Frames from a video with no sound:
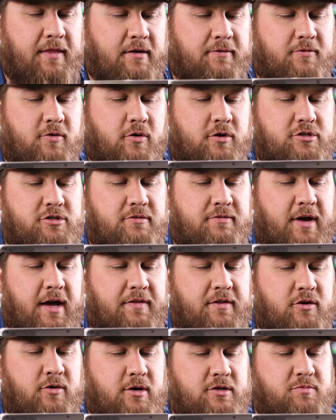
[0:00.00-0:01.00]
And then of course, you've
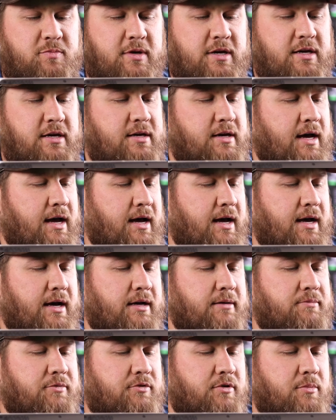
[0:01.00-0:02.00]
got the USB
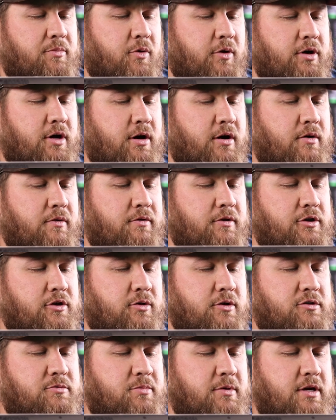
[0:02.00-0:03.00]
3.0,
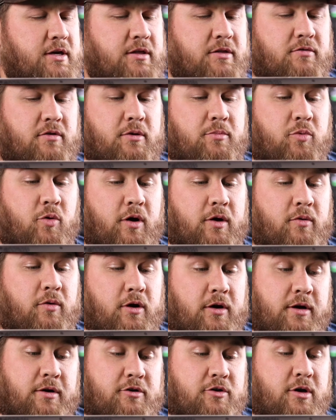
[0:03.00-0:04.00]
the USB
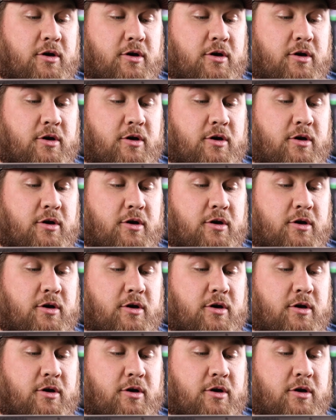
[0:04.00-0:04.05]
3.1, or